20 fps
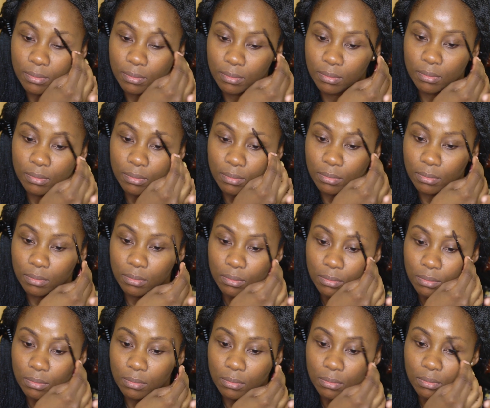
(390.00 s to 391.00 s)

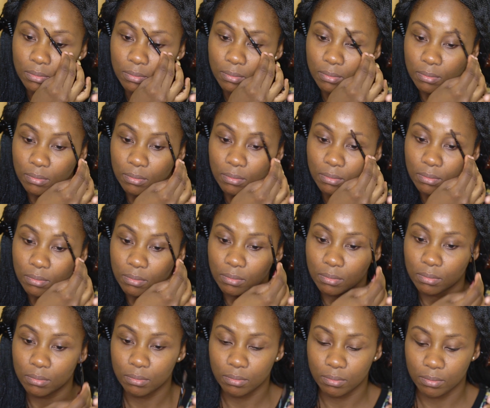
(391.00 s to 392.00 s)

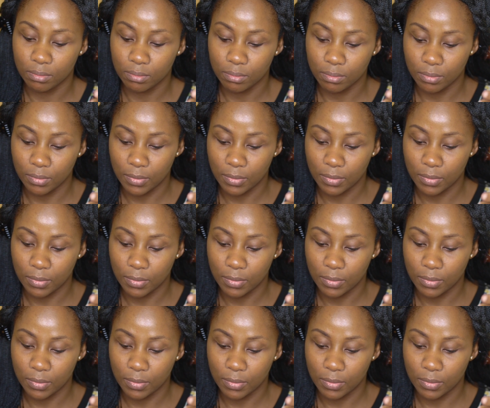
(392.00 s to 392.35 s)
Nobody speaks.